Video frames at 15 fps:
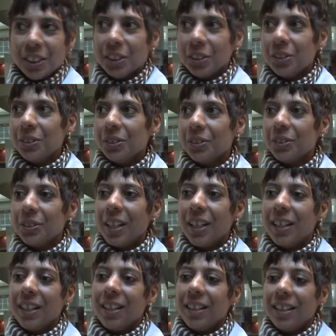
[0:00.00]
to
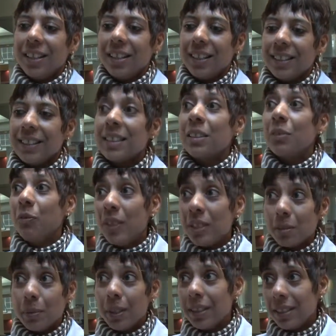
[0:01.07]
assess the
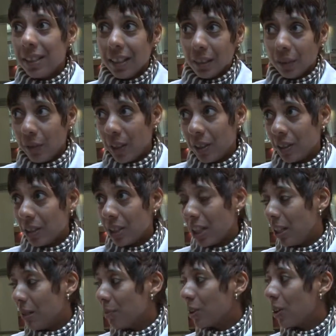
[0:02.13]
feasibility in the field in
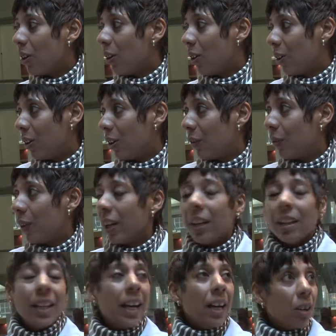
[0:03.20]
terms of
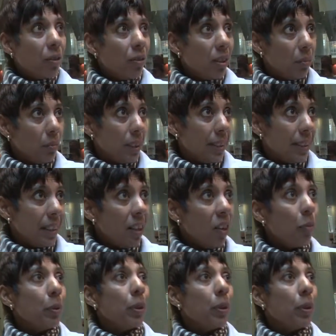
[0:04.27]
the algorithm itself,